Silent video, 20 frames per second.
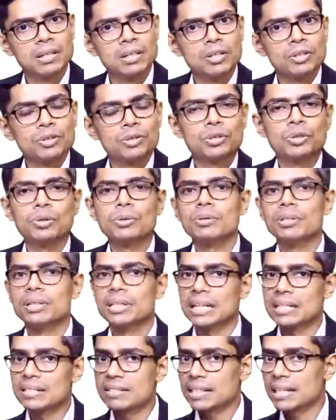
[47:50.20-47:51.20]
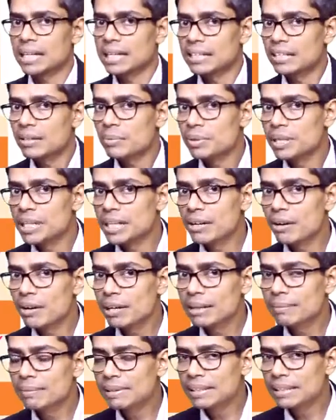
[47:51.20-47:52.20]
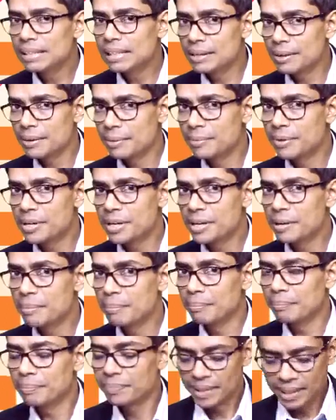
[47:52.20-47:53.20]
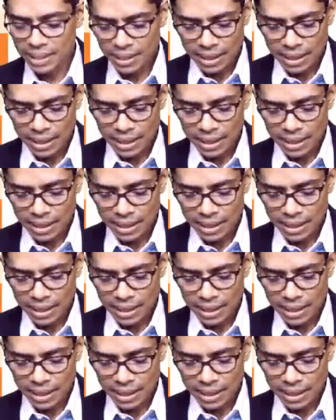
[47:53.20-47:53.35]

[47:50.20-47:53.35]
So that's a kind of recallable dream,